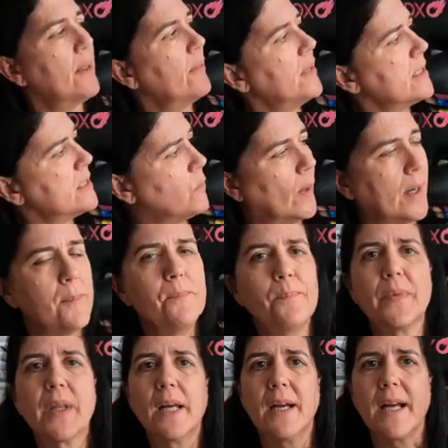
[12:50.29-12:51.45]
This one
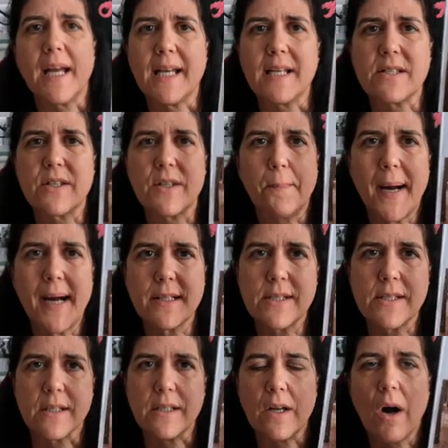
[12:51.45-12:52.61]
is the
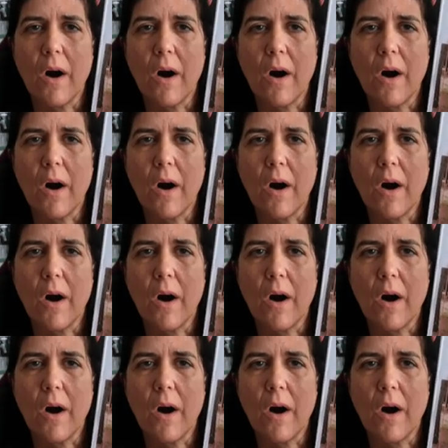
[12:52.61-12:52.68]
pattern